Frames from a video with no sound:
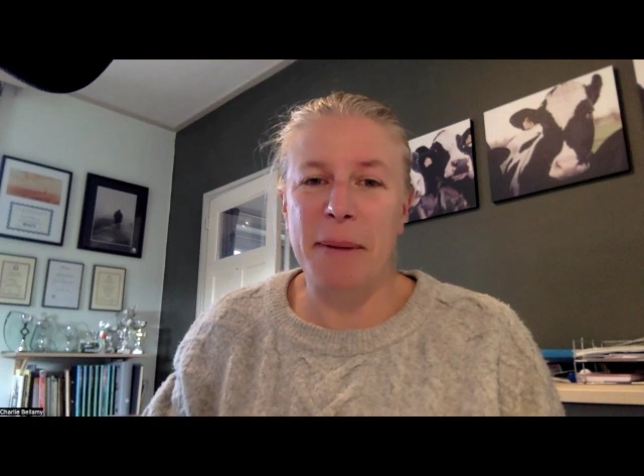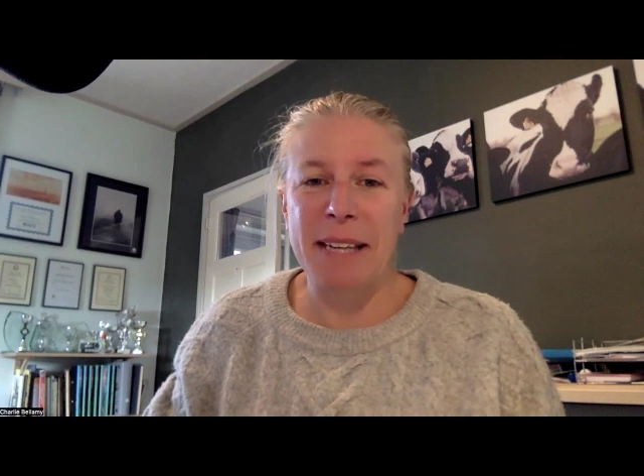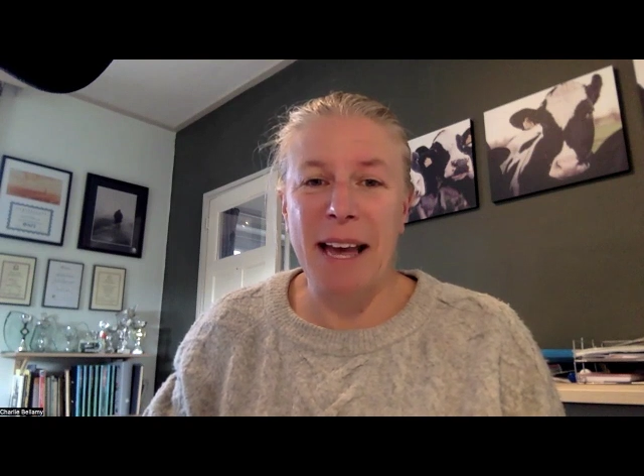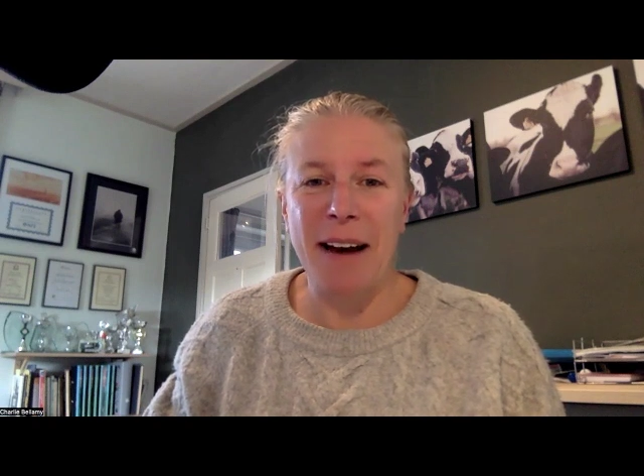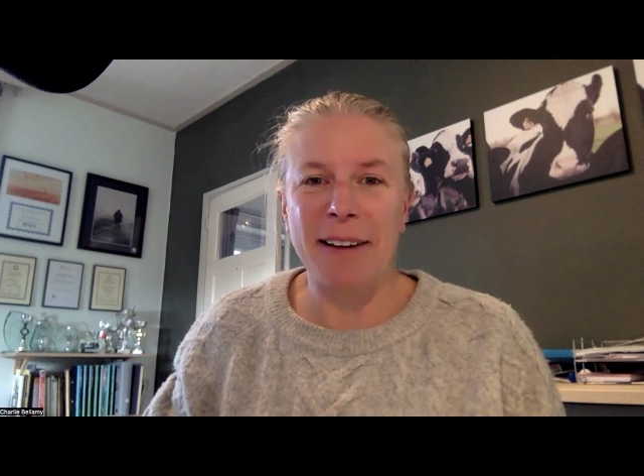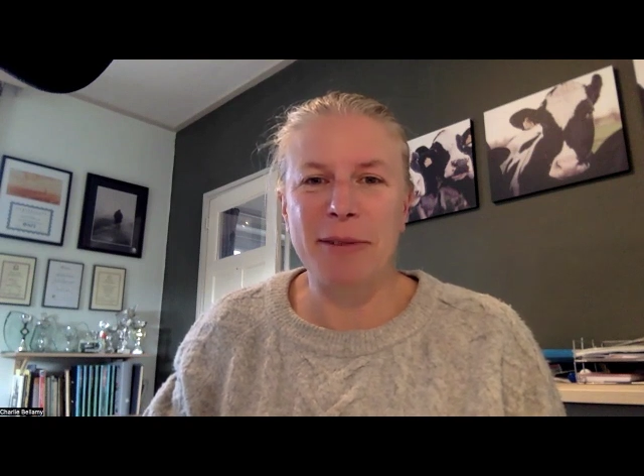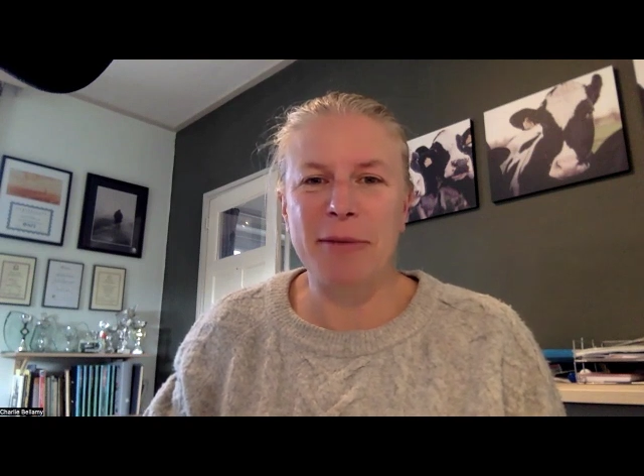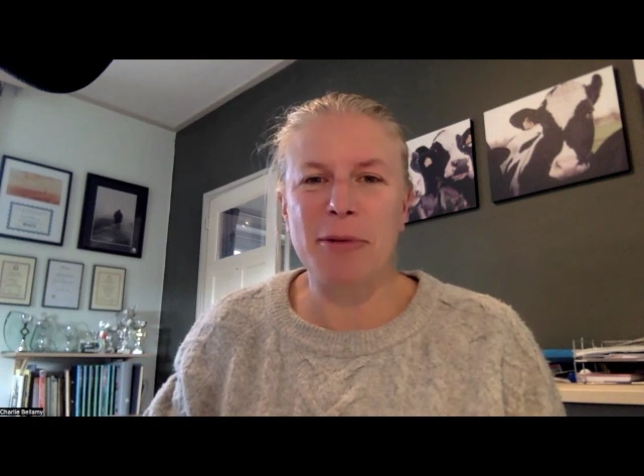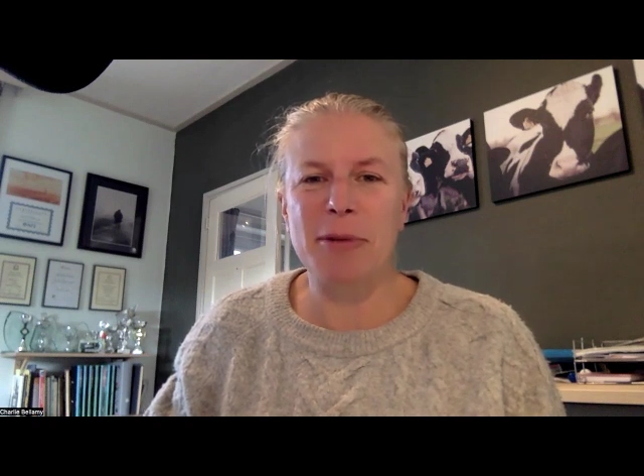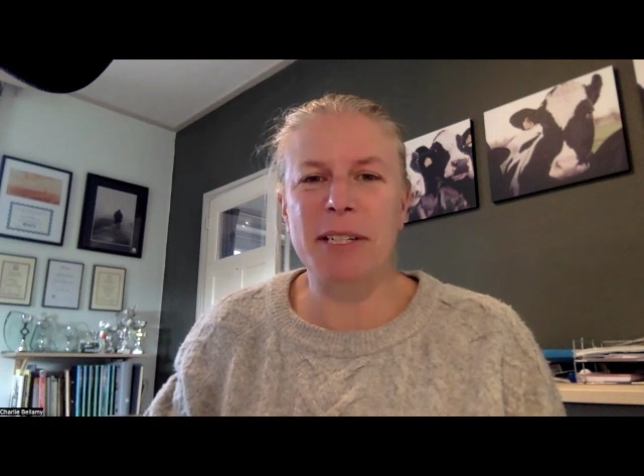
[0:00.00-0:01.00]
yeah, I look
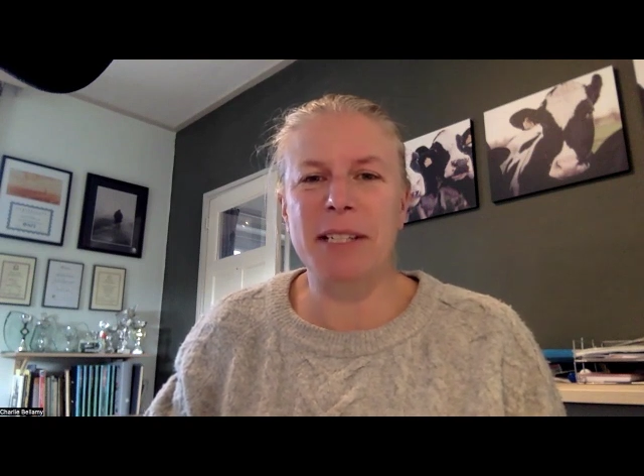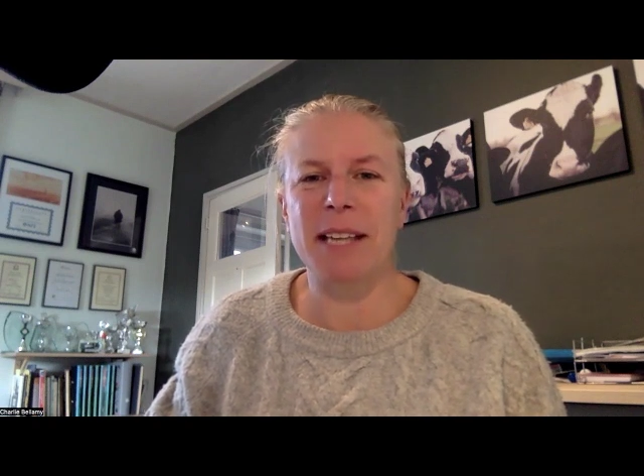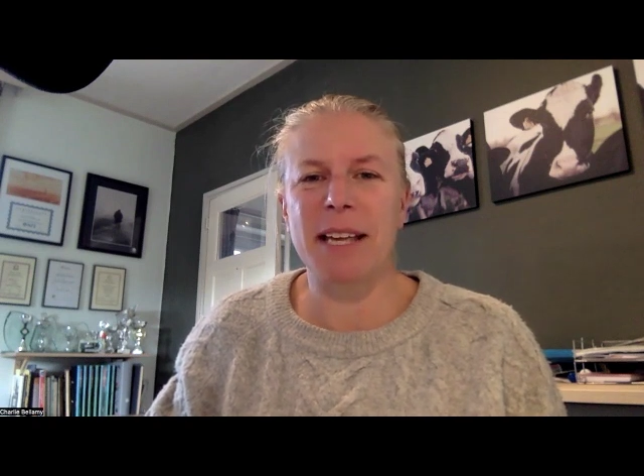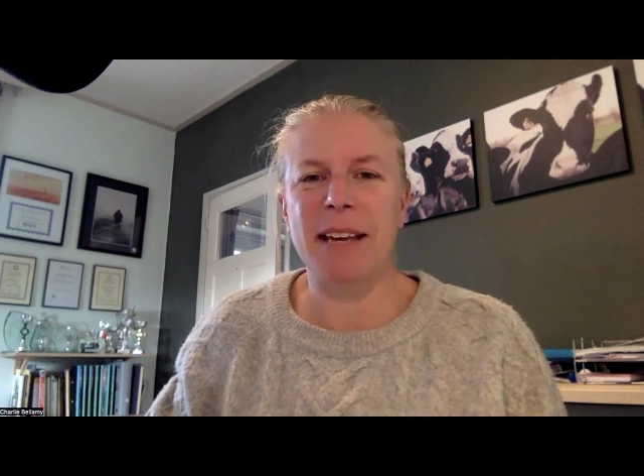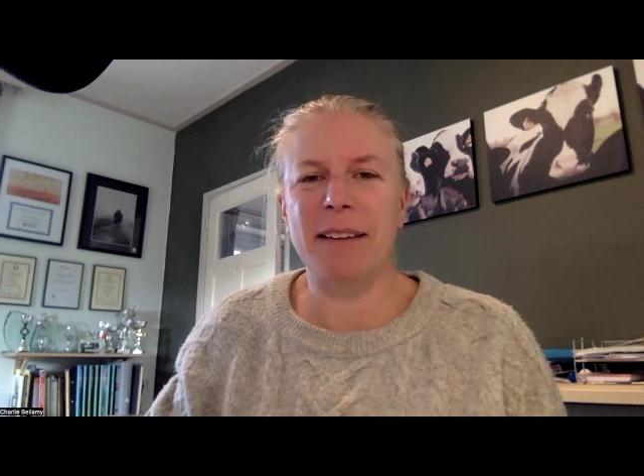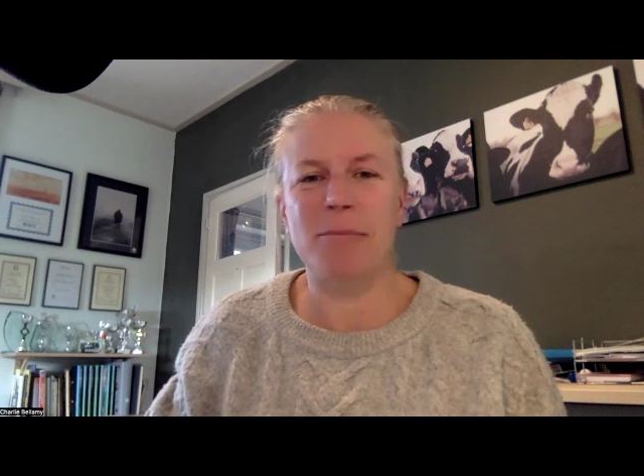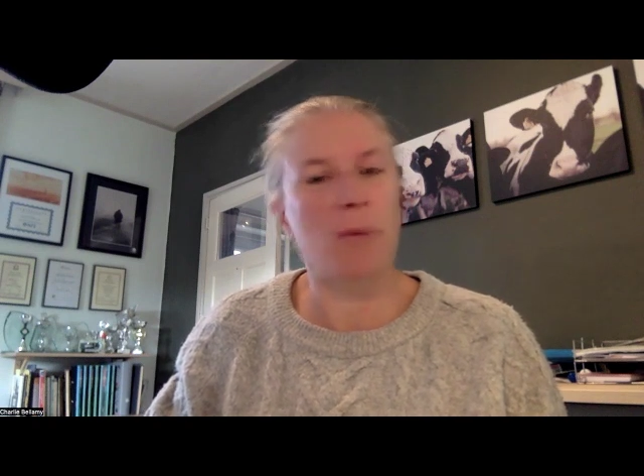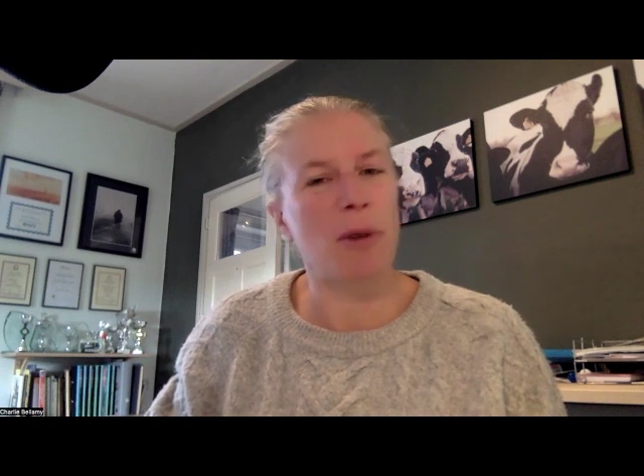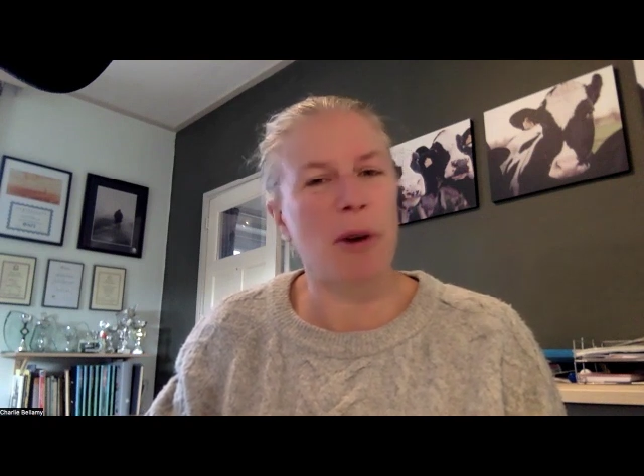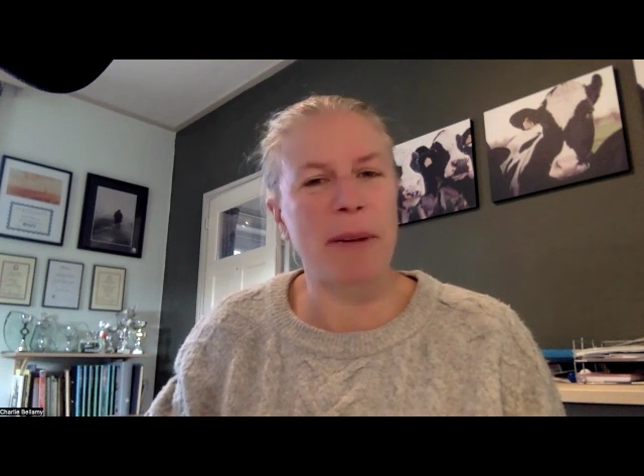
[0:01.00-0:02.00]
forward to seeing
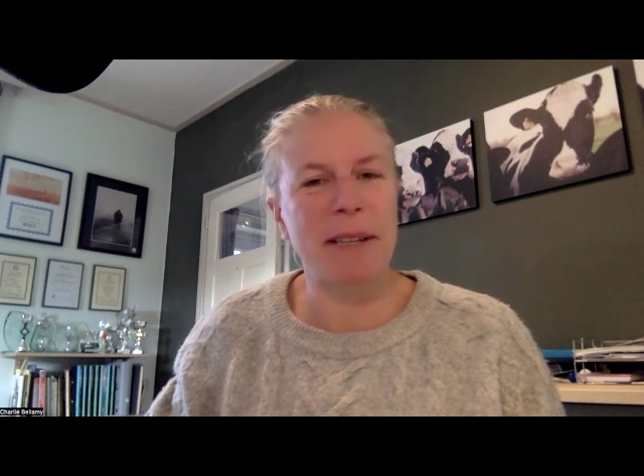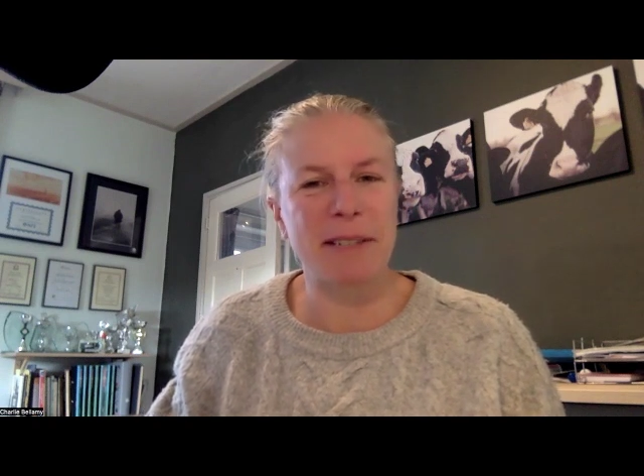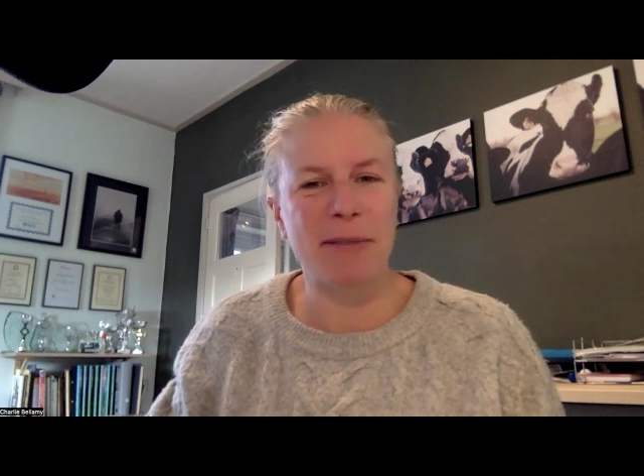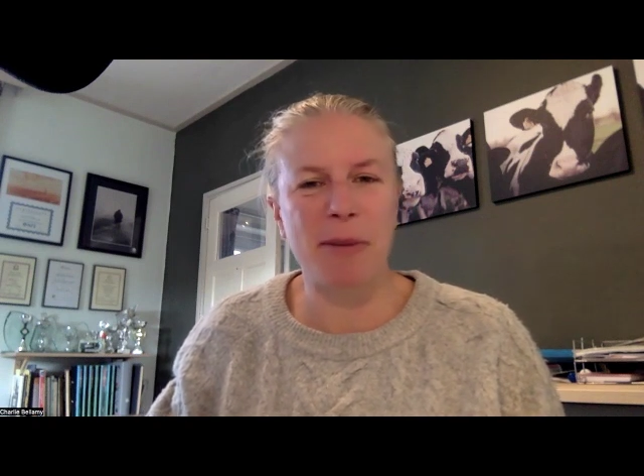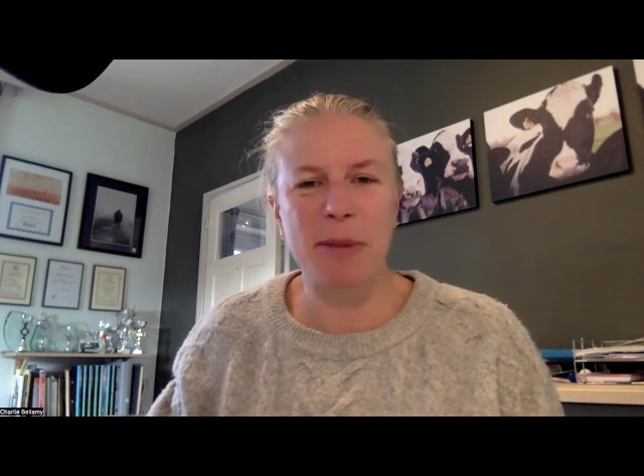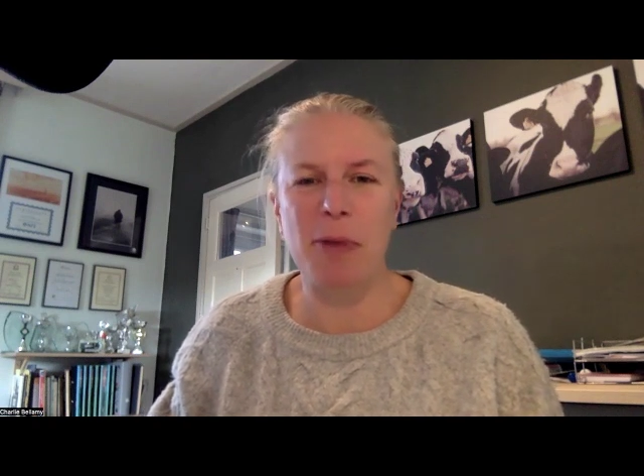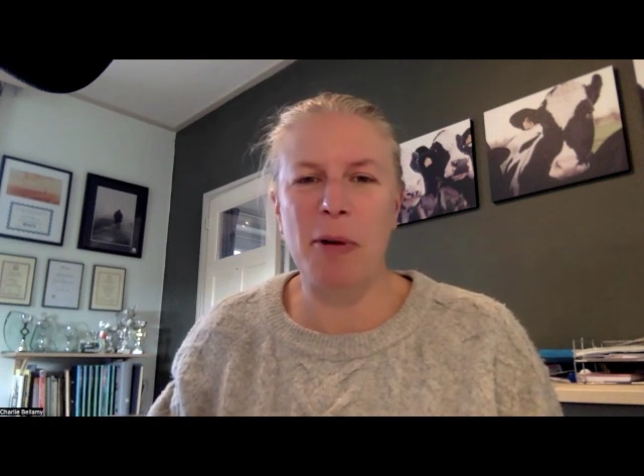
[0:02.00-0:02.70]
more comments from you